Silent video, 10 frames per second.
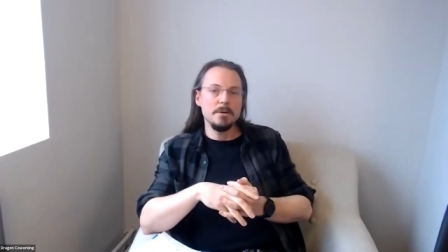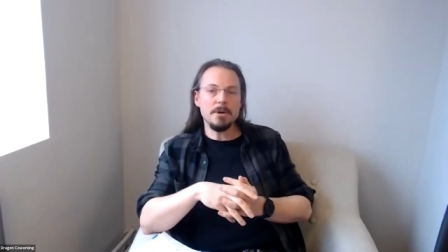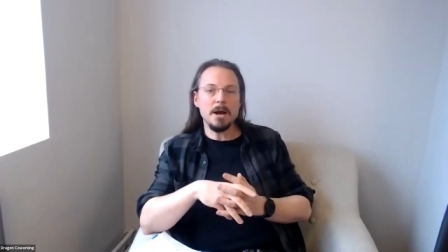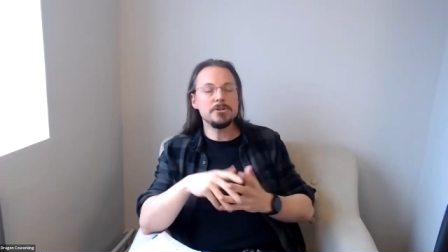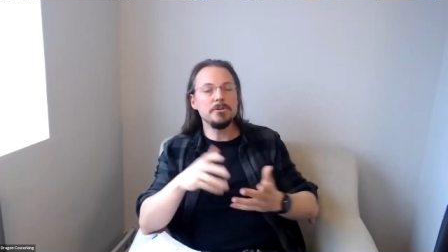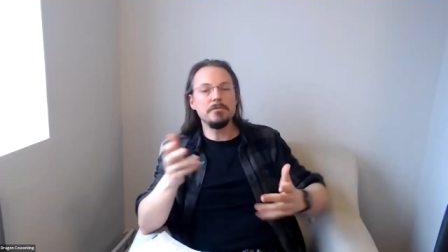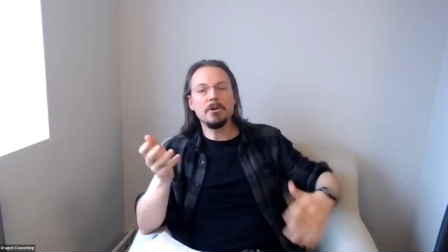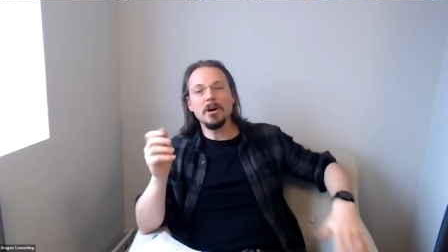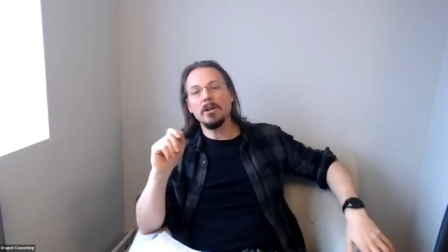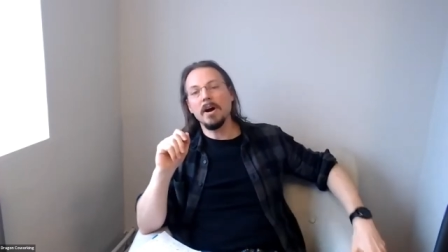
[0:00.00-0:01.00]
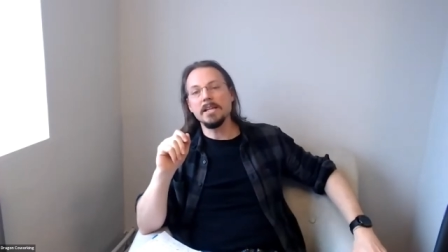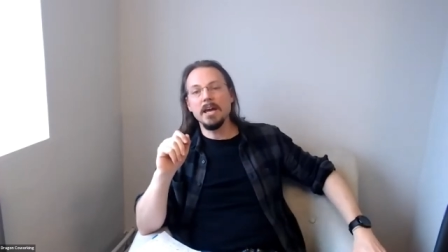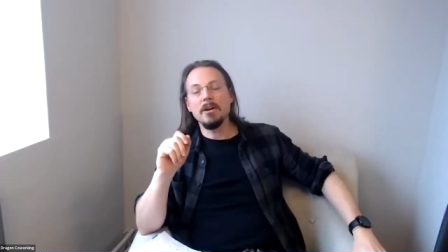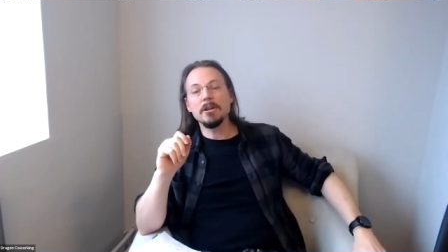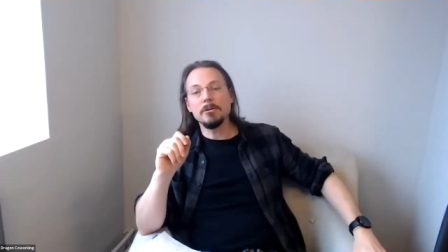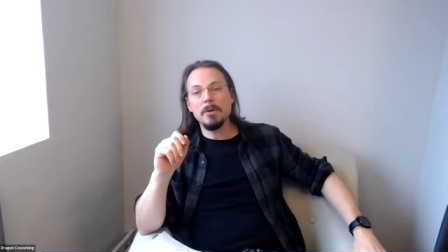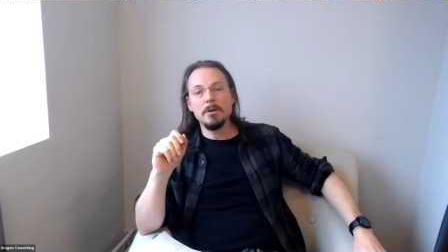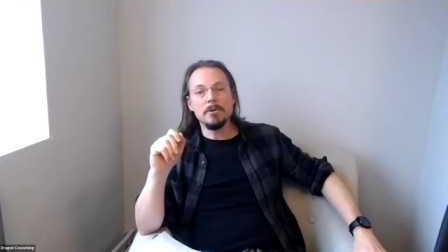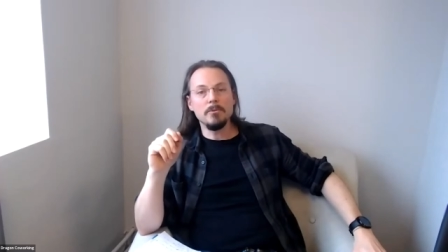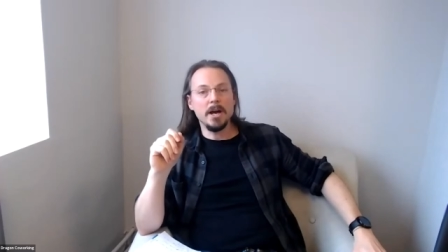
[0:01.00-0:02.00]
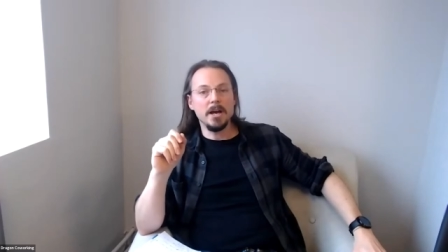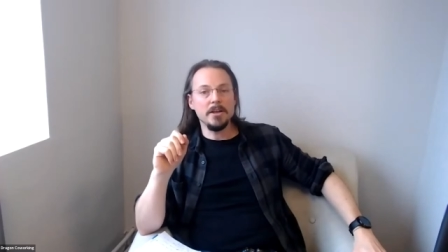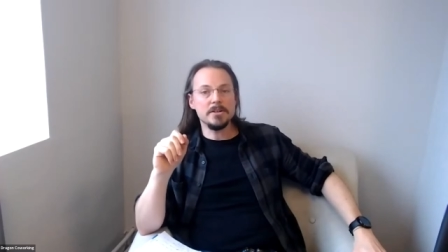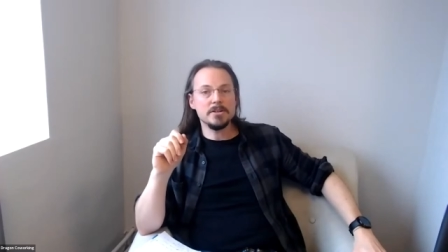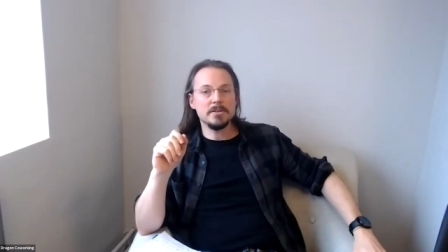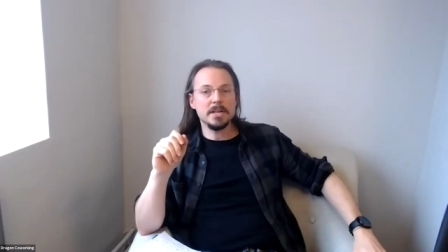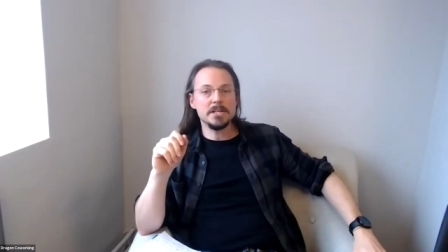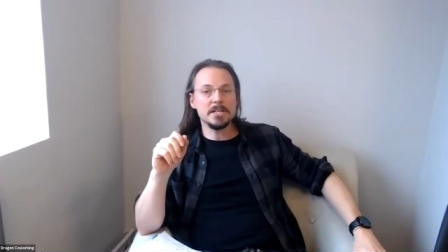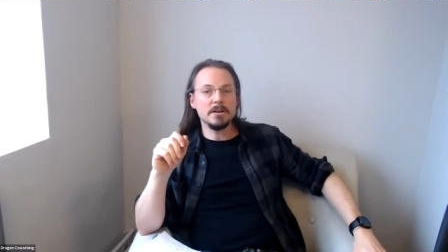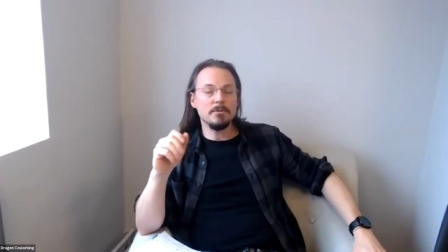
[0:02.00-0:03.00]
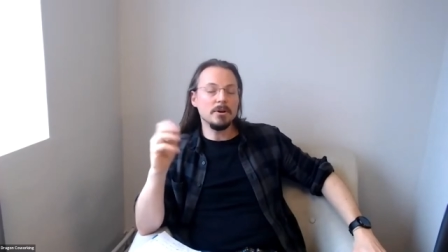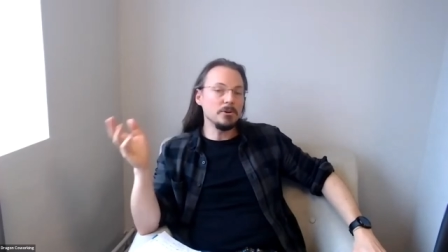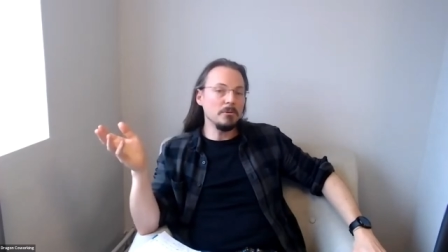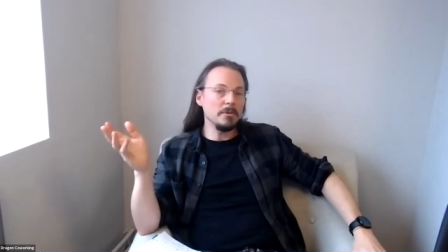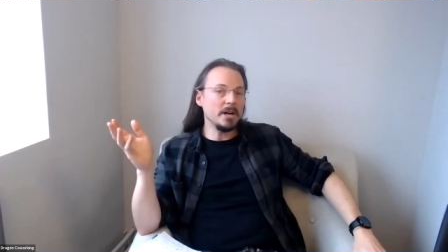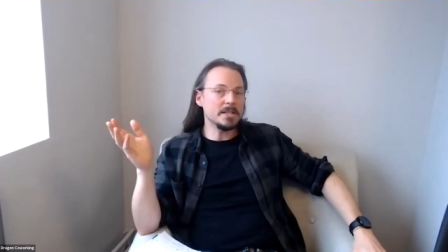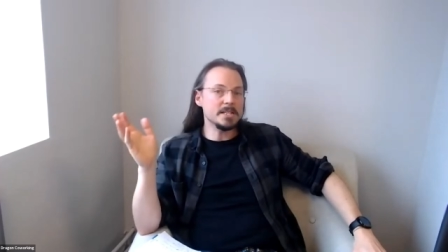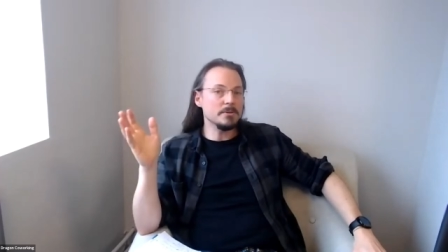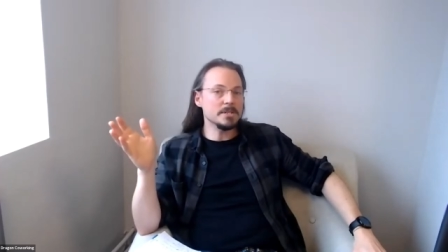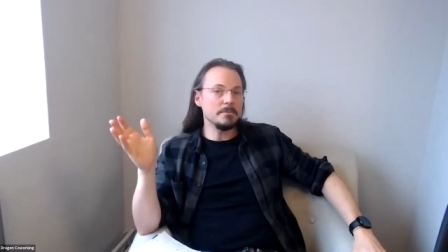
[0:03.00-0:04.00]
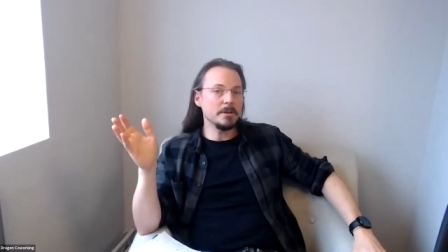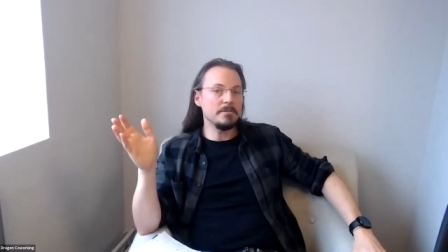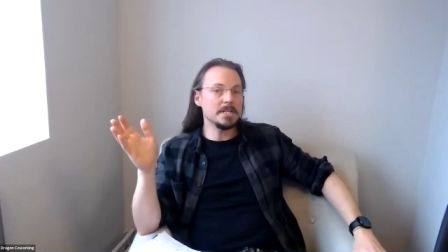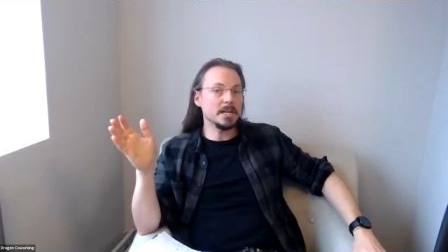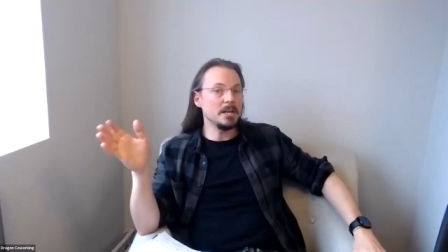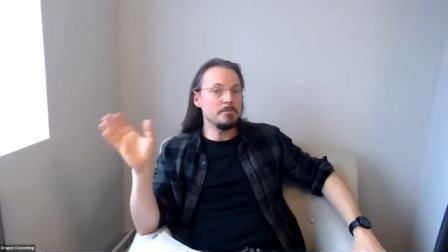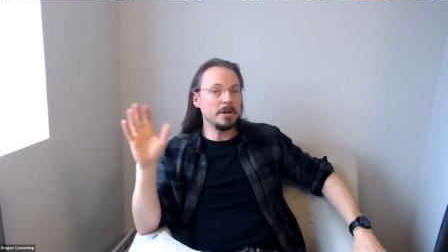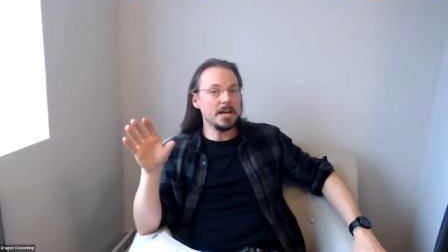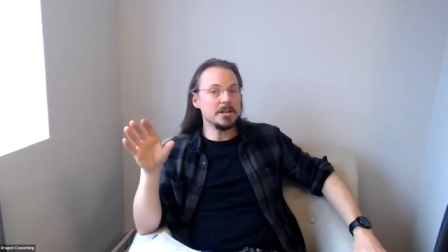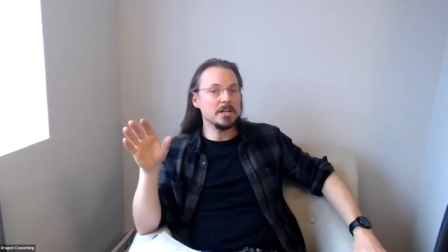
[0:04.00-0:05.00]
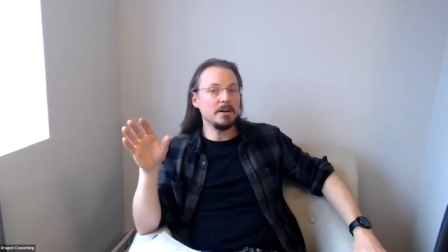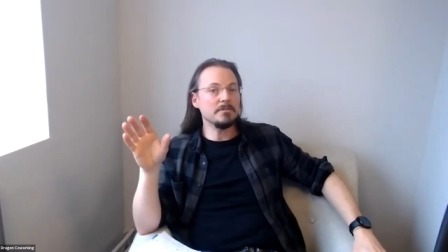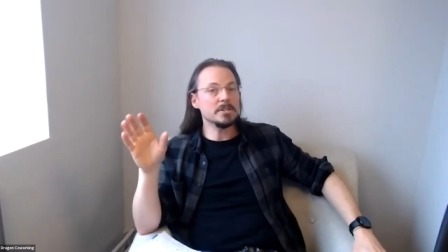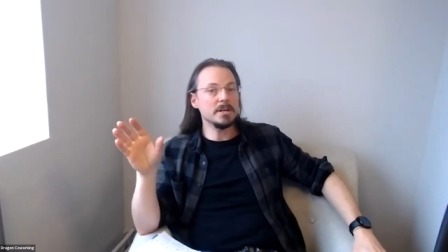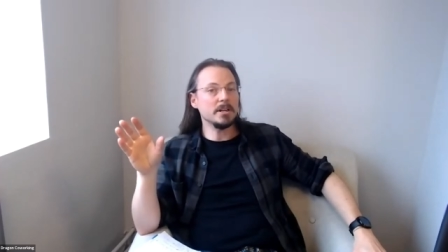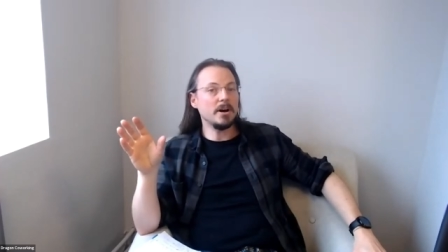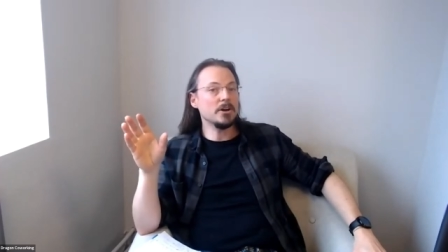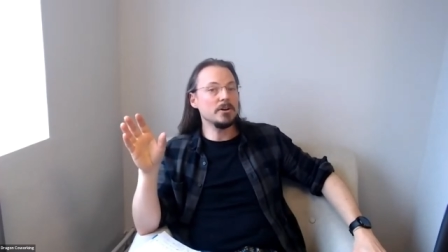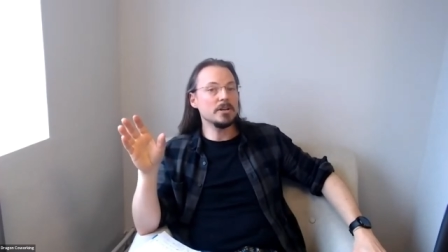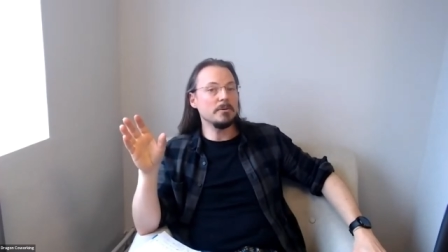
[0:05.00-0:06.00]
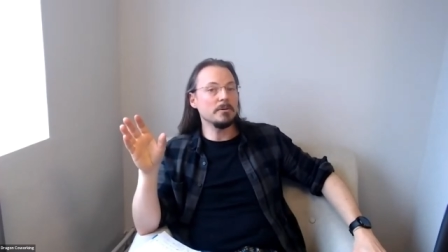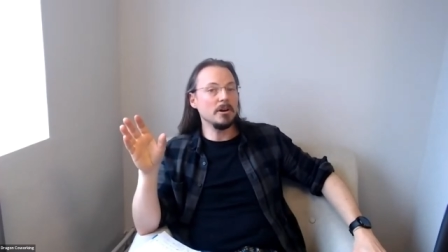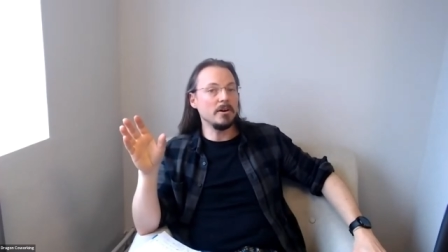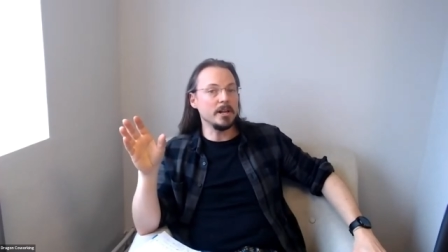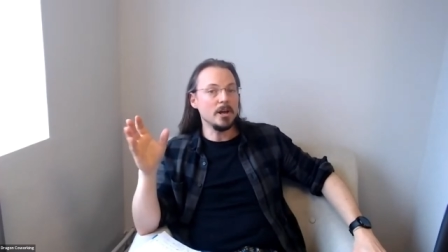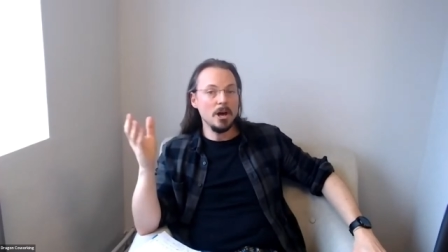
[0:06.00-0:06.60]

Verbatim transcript: Perhaps you've got an idea at the moment where you sort of think to yourself, well, normally I'd sell something physically, but actually I've got something that could go online.